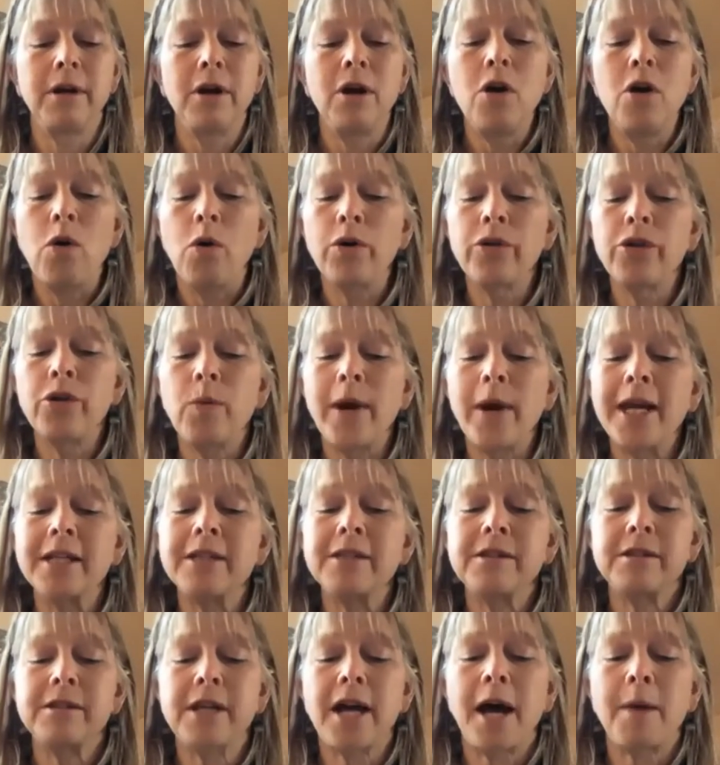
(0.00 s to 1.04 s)
or the way it
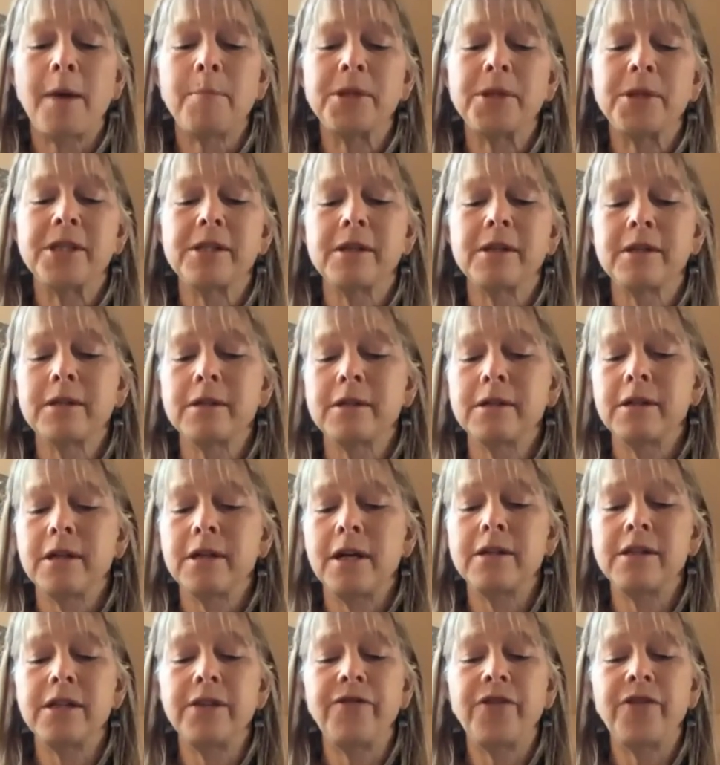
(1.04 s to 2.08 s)
stops,
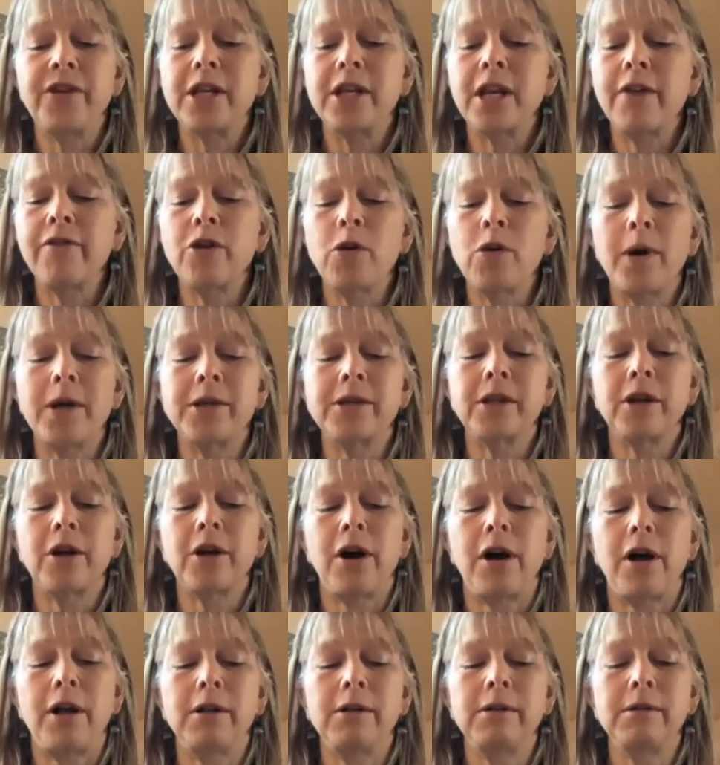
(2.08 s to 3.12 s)
as if it never was at
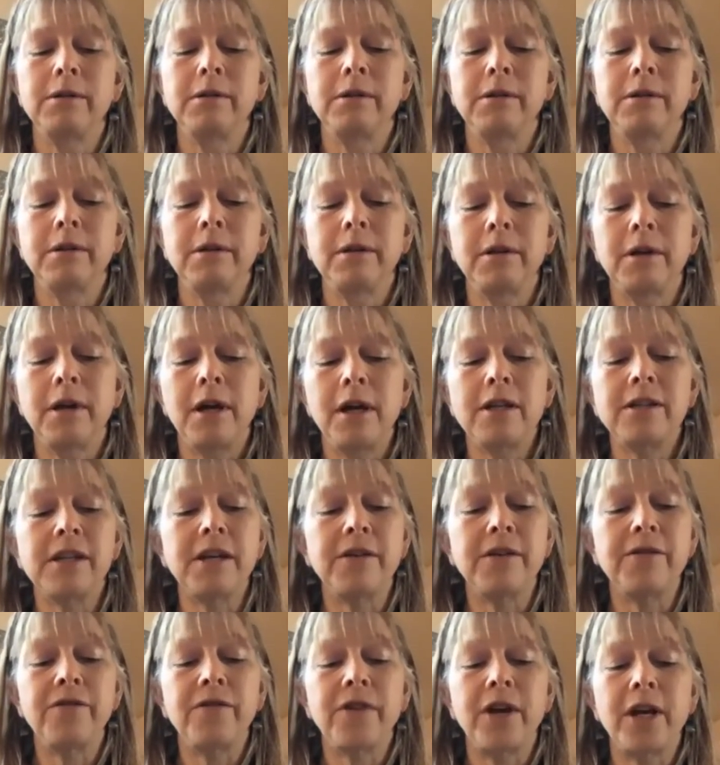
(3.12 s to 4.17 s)
all, as
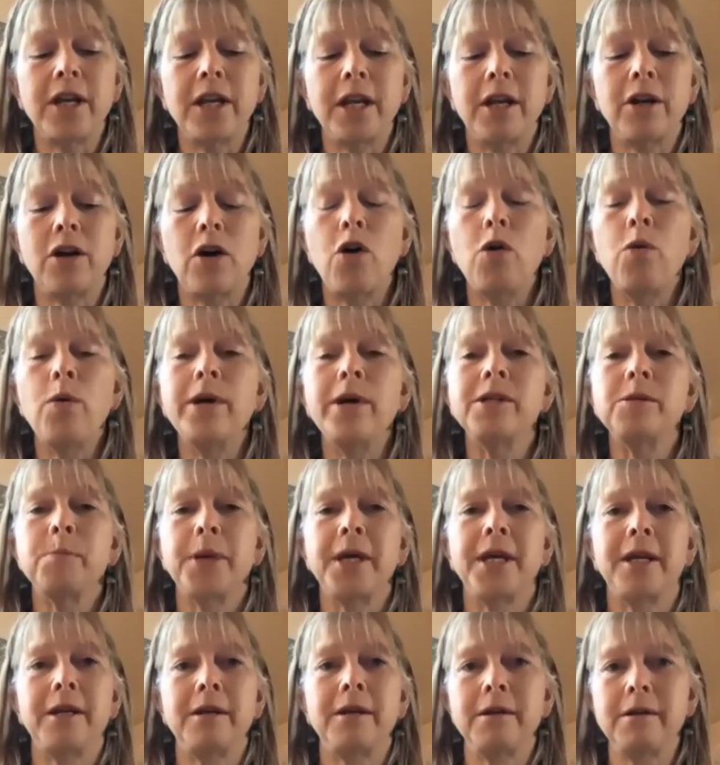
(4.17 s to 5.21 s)
if it had always
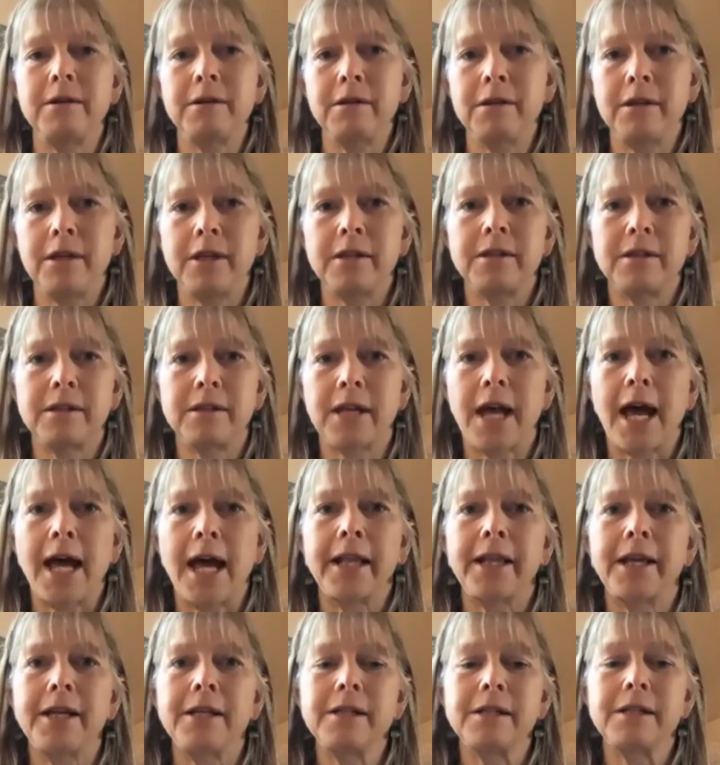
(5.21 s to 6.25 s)
been this
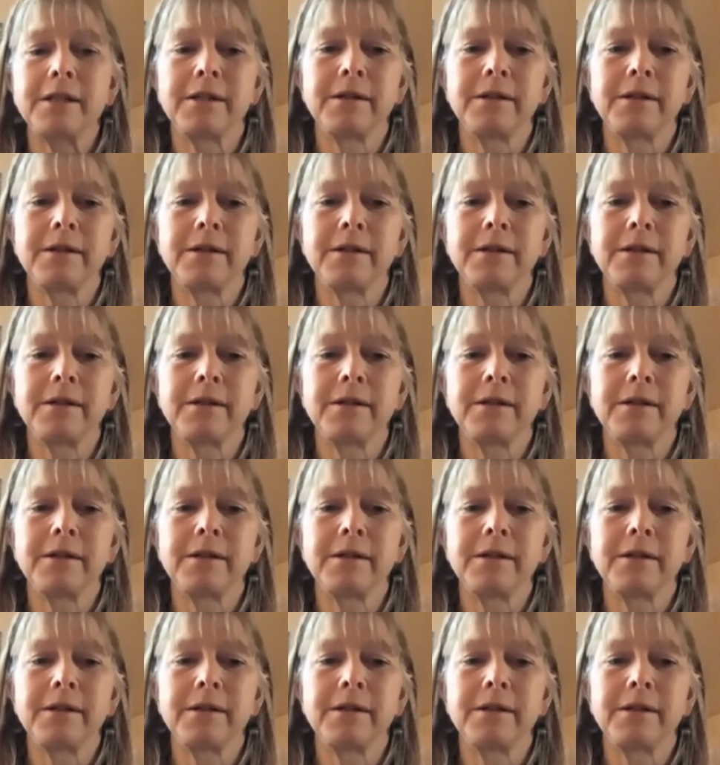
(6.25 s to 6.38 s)
silent.